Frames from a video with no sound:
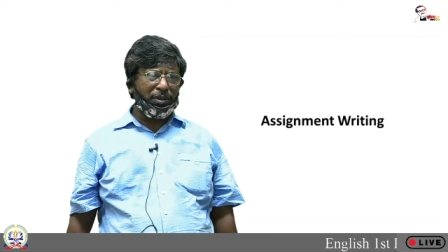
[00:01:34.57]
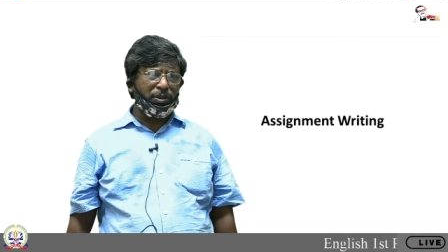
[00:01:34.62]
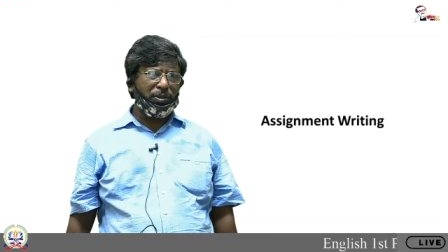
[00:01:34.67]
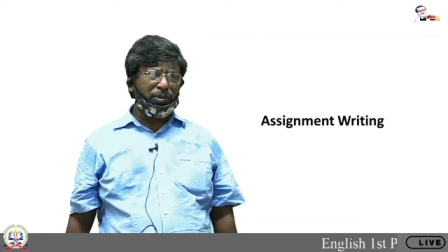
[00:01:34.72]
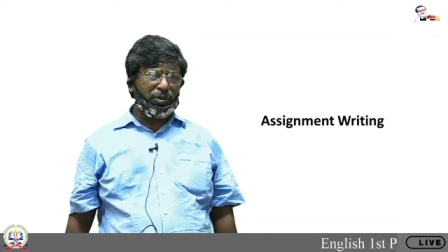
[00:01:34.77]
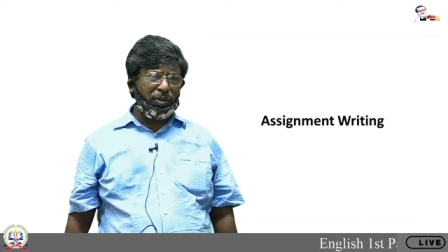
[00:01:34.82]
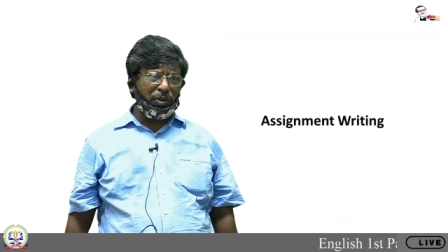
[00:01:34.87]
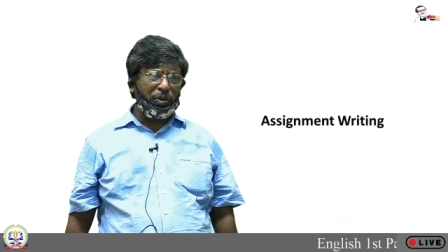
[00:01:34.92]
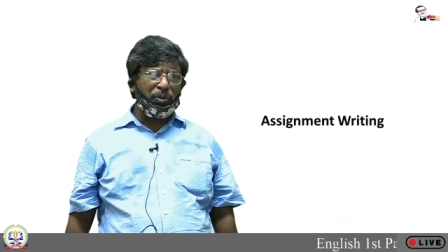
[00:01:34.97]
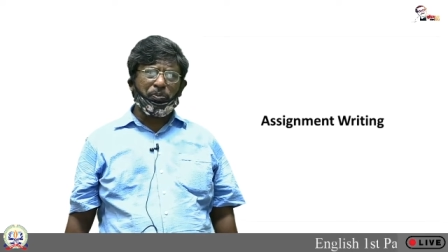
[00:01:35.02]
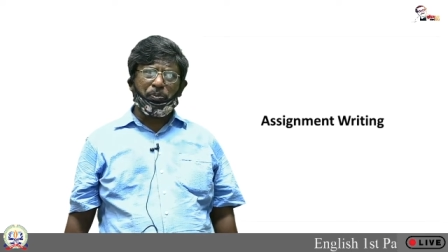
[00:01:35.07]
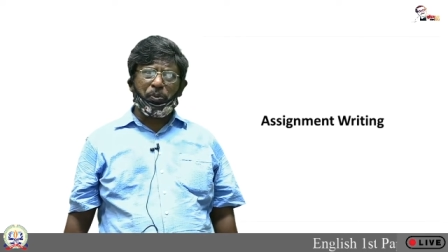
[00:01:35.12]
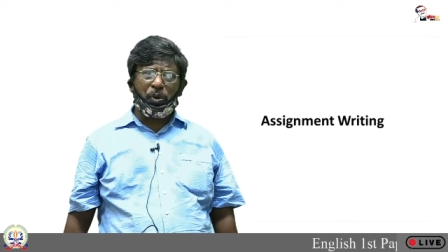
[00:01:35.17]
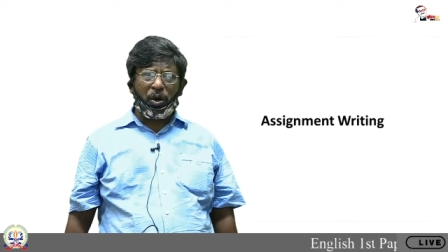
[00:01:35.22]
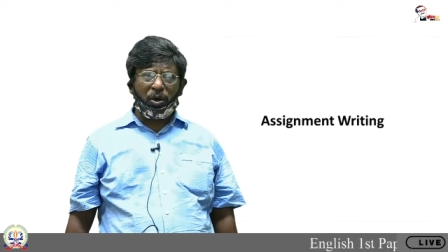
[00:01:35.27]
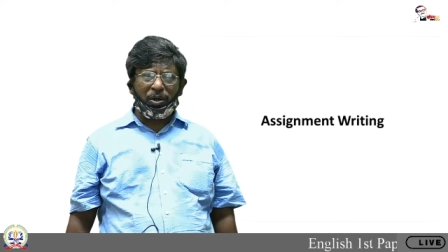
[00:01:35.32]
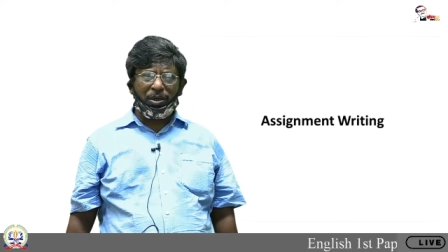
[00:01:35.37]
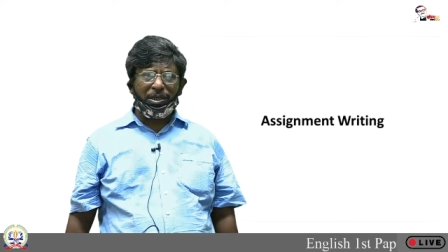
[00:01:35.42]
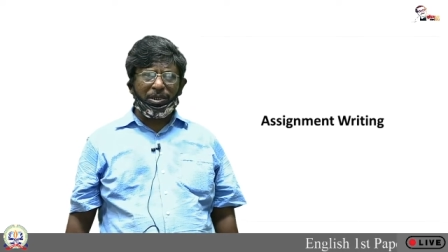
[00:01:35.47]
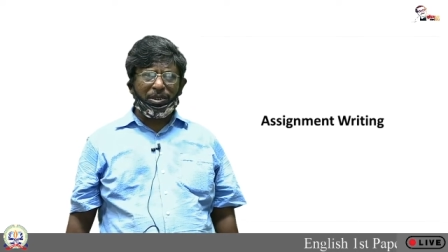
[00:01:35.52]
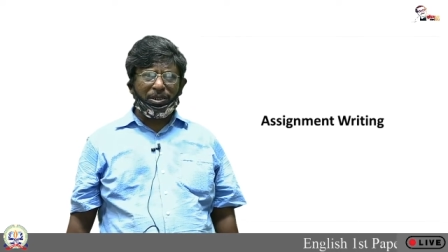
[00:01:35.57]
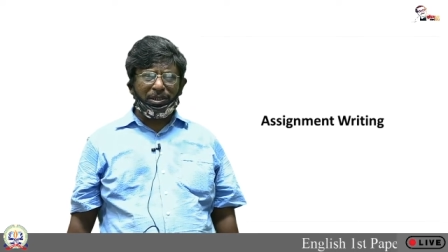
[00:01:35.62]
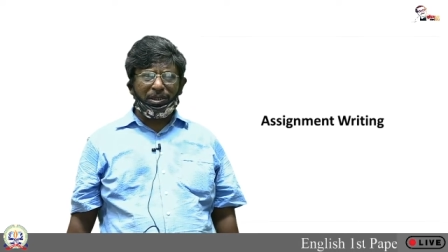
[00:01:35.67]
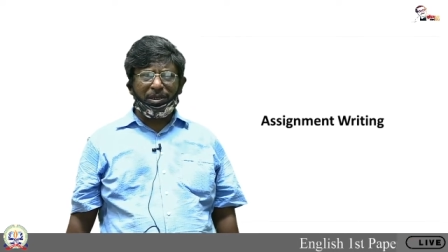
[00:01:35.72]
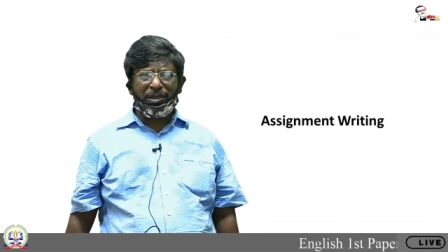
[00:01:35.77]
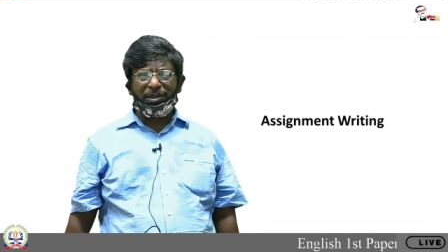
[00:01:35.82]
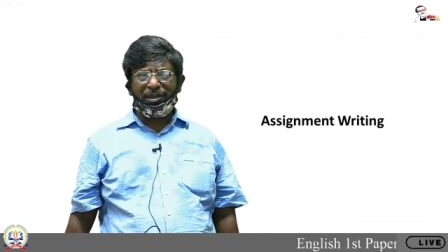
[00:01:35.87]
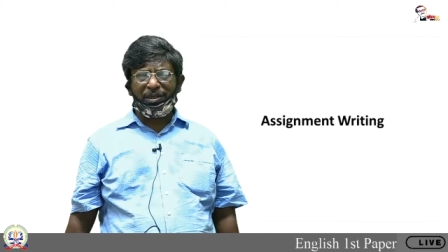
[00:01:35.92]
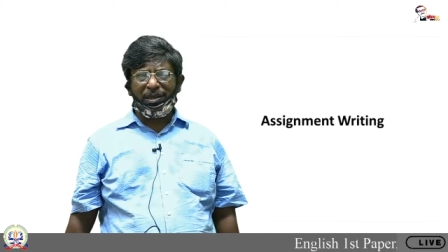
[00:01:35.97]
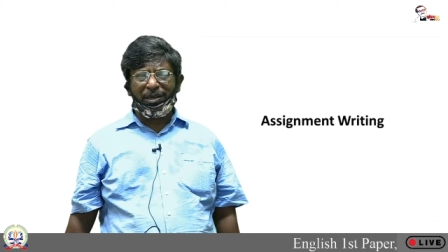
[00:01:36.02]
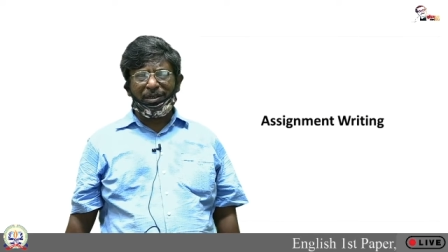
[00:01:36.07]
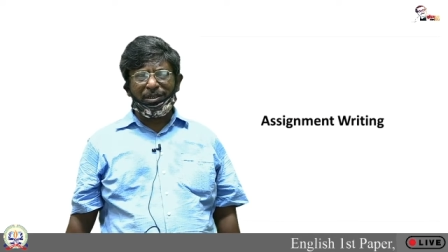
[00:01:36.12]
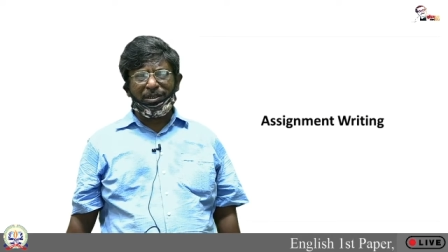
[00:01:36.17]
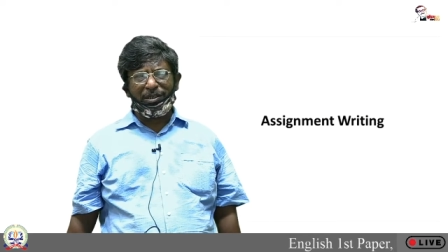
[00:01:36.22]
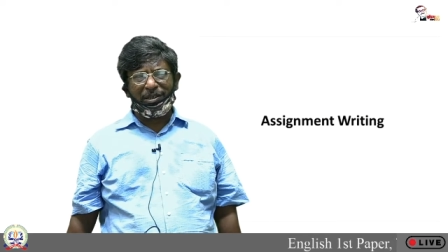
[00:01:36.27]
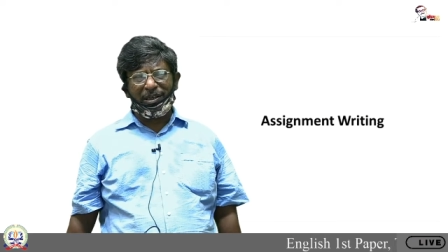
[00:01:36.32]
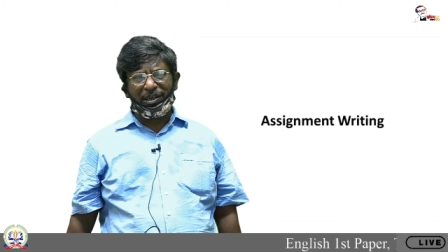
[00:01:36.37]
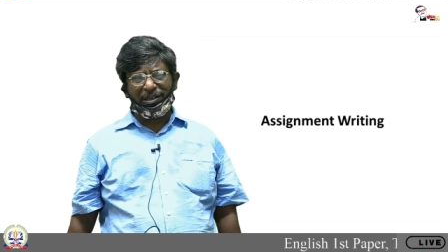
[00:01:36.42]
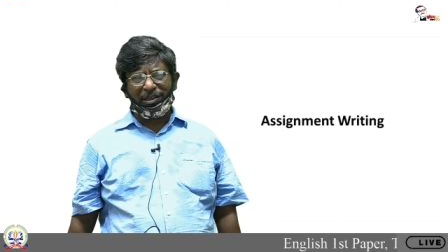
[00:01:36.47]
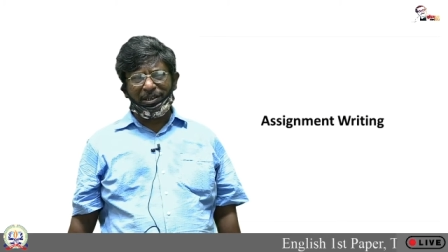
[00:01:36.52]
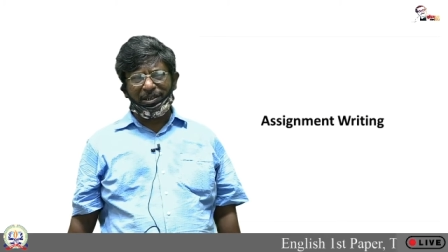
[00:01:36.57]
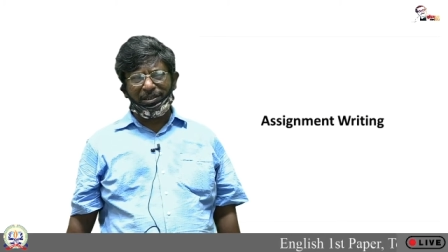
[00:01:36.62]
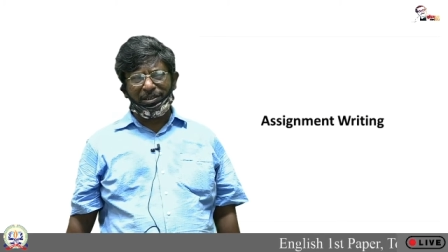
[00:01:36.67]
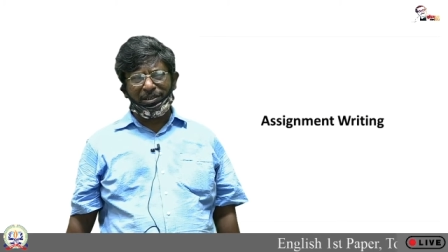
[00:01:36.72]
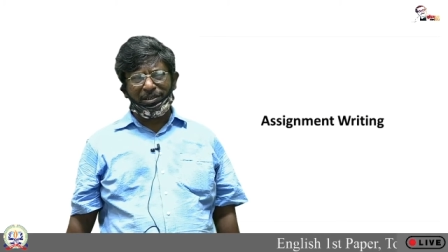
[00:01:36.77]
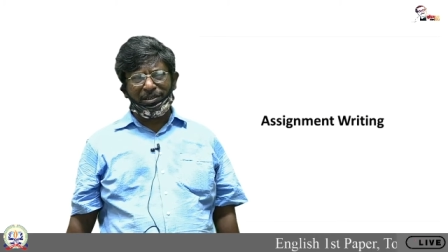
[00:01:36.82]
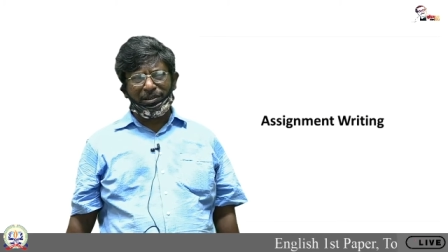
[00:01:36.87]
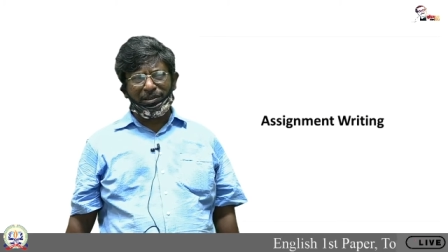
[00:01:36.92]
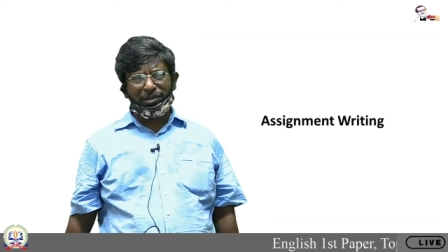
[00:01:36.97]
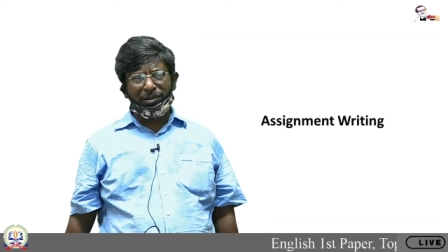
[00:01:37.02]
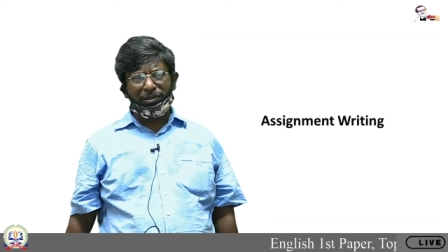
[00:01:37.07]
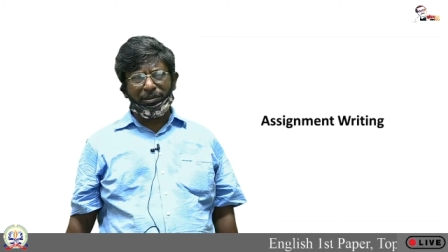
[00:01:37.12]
own progress in the studies